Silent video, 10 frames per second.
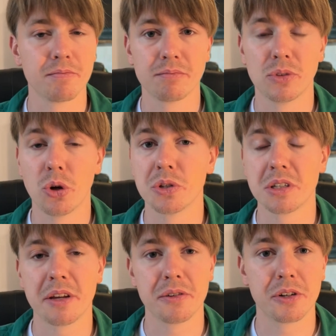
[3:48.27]

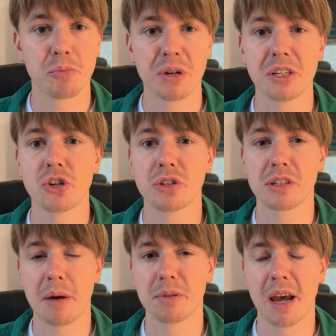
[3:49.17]
non-standard positions.
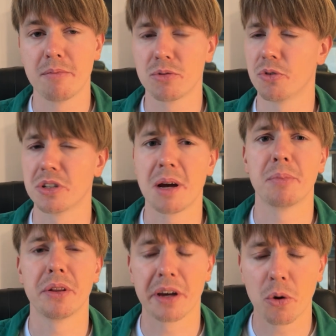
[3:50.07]
Sometimes, for
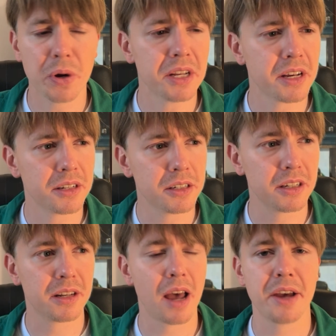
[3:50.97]
example, the queen and
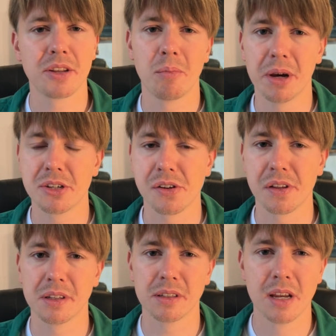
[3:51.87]
a knight are better
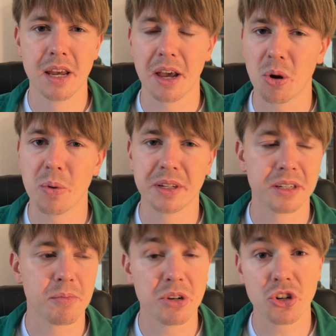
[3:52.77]
than a queen
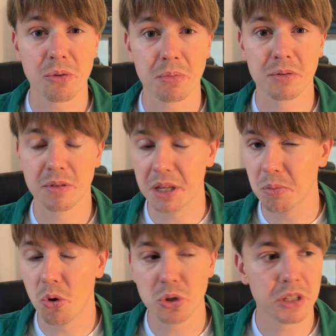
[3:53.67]
and a bishop in
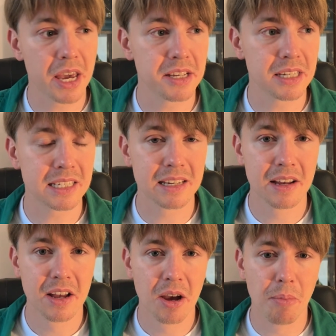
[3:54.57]
most cases.
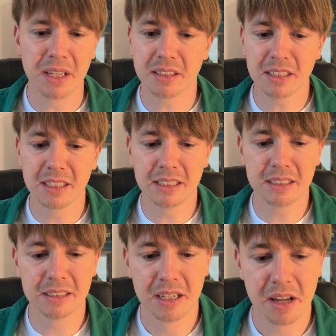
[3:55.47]
But
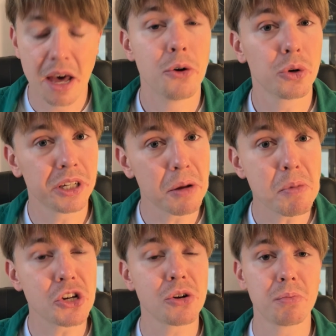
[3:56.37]
a rook and a
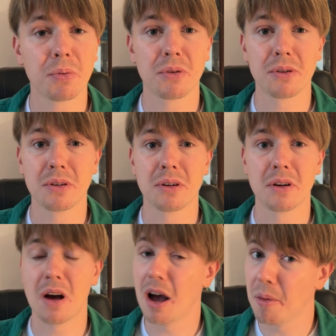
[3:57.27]
bishop
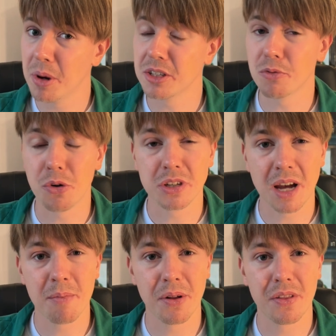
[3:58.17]
are better, for
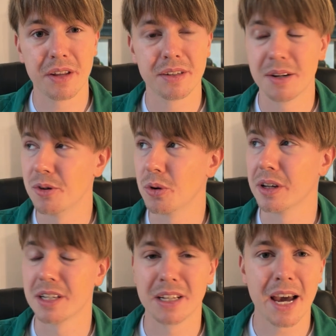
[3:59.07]
example, than a rook
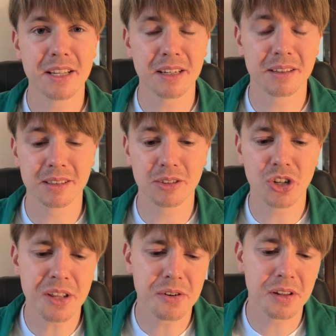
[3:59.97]
and a knight. And
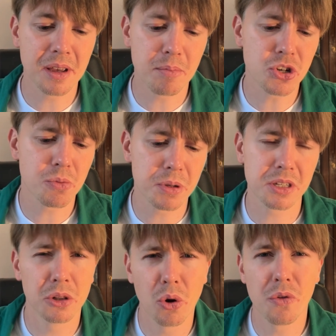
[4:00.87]
generally, a bishop is
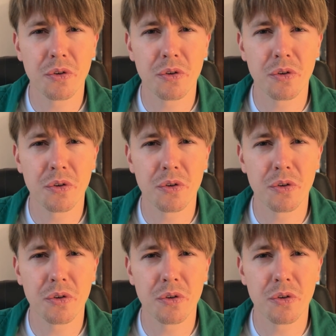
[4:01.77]
a long